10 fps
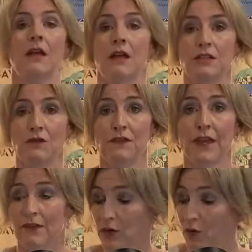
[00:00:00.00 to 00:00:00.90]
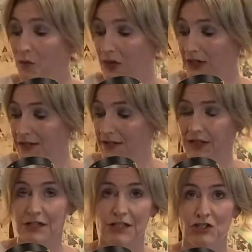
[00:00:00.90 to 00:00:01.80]
Don't forget that all my
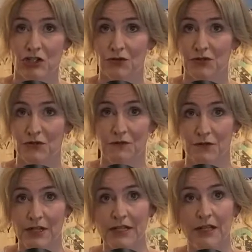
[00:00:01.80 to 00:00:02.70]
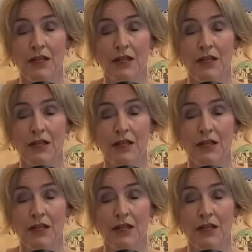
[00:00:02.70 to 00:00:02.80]
Sunday shows are free.